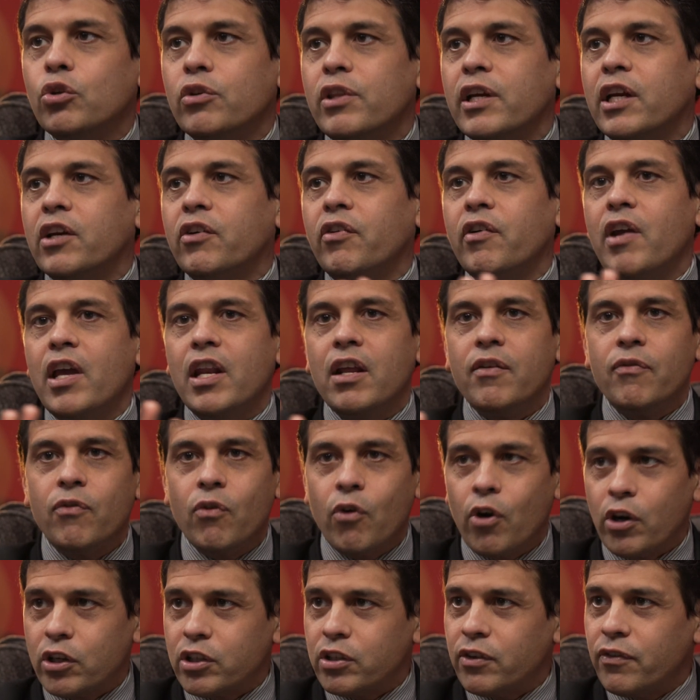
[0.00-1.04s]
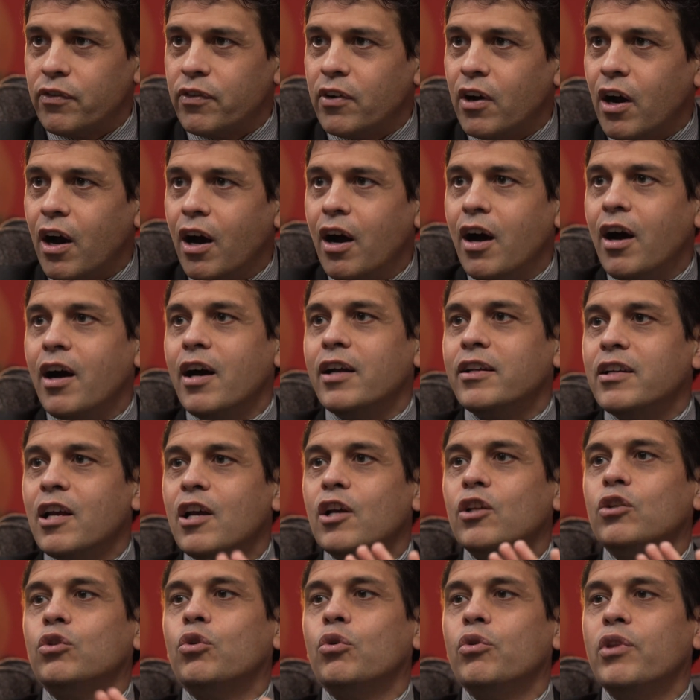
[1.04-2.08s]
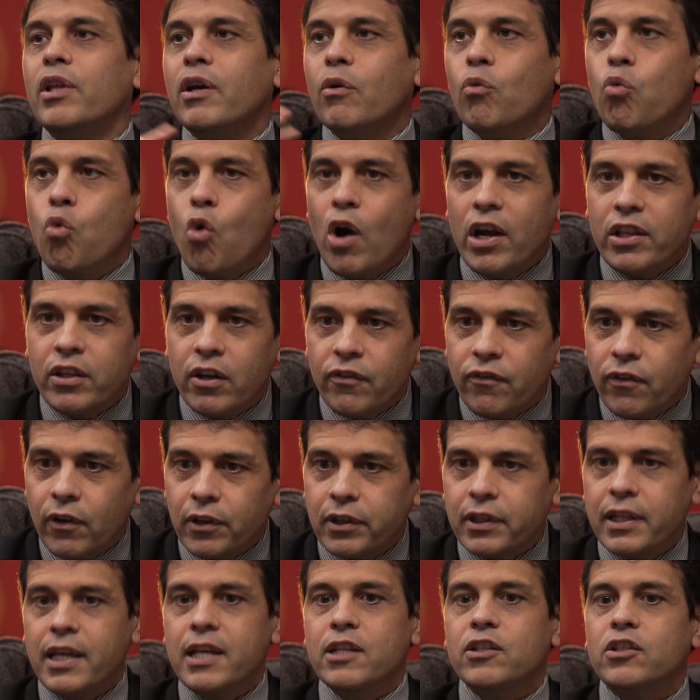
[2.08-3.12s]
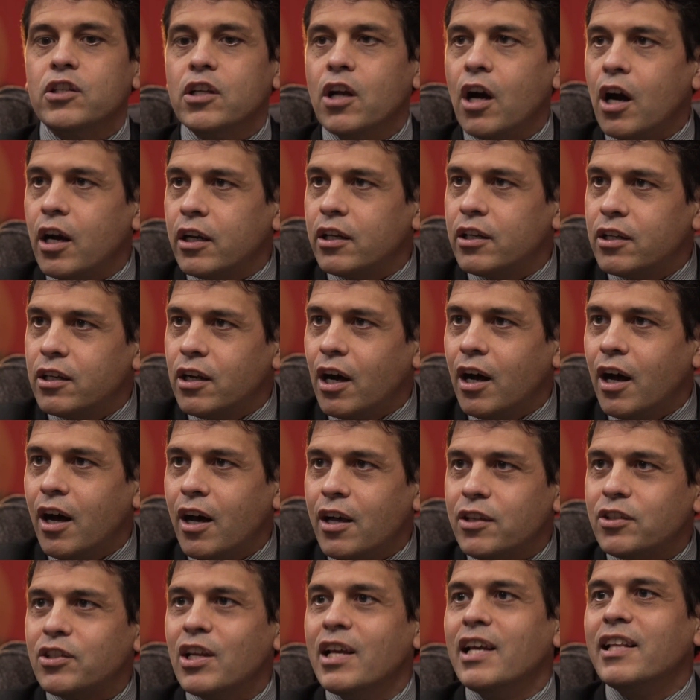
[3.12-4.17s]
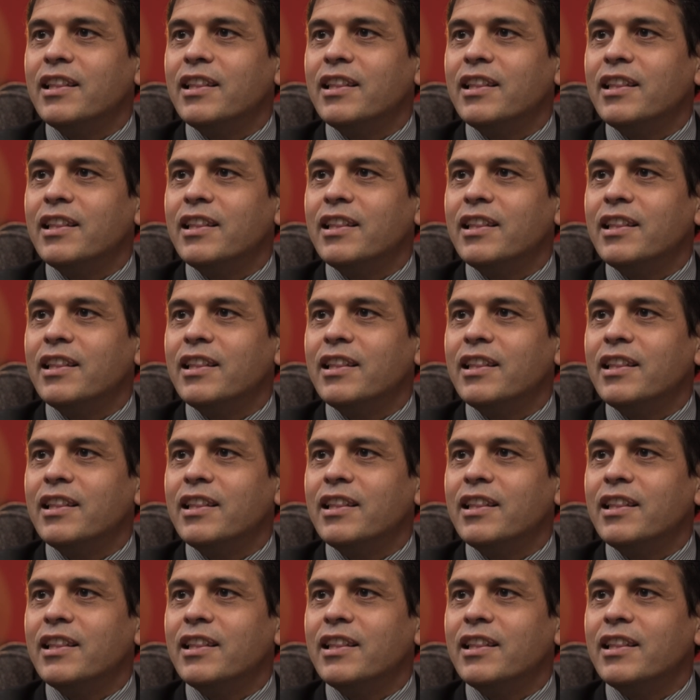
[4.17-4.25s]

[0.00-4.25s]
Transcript: to the creative works of God, to the wonderful things God does,